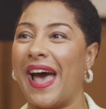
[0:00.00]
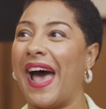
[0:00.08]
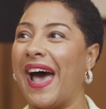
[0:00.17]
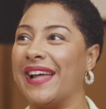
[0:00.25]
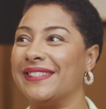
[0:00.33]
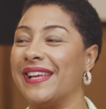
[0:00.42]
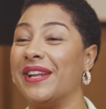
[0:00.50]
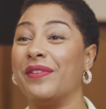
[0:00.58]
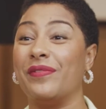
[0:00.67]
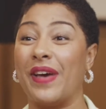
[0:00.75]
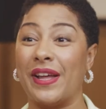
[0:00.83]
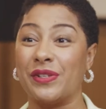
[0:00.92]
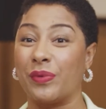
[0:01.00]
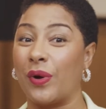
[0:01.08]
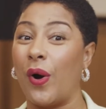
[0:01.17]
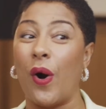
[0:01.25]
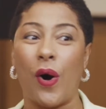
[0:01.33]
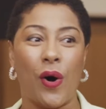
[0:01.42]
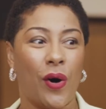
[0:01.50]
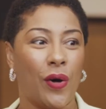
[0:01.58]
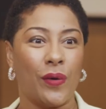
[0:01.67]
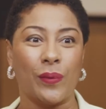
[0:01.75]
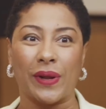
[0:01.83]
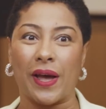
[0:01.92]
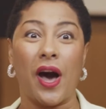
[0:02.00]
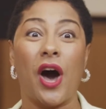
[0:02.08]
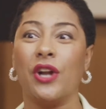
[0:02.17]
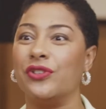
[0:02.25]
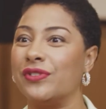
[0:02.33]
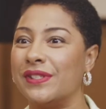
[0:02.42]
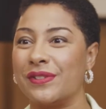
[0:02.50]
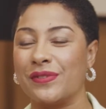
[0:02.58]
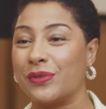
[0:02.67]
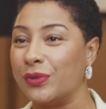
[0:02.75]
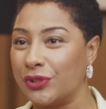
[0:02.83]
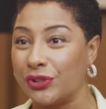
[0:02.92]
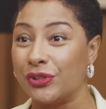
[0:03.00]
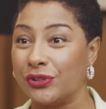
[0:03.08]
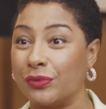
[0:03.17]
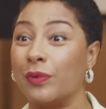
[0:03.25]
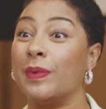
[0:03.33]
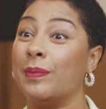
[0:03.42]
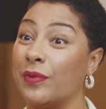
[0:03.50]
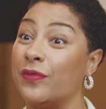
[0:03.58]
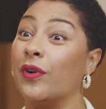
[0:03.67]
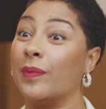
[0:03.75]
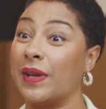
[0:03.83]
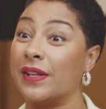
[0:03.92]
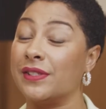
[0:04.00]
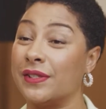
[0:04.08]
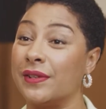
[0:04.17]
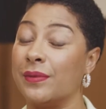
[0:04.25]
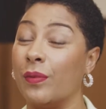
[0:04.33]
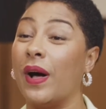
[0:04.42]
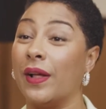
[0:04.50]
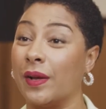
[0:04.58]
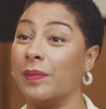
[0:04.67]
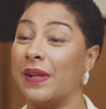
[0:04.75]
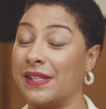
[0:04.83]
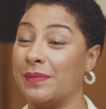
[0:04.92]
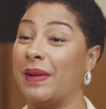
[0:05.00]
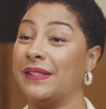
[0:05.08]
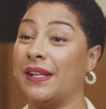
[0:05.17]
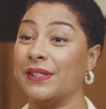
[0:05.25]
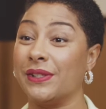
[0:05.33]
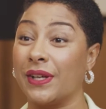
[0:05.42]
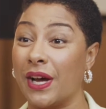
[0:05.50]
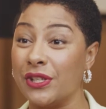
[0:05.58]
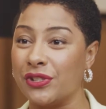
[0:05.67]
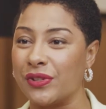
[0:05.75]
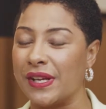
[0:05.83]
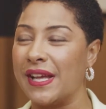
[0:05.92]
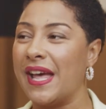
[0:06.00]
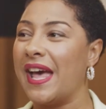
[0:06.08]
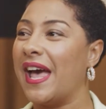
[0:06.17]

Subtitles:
at an event where all, like, hundreds of school children would be performing to welcome Nelson Mandela to the country.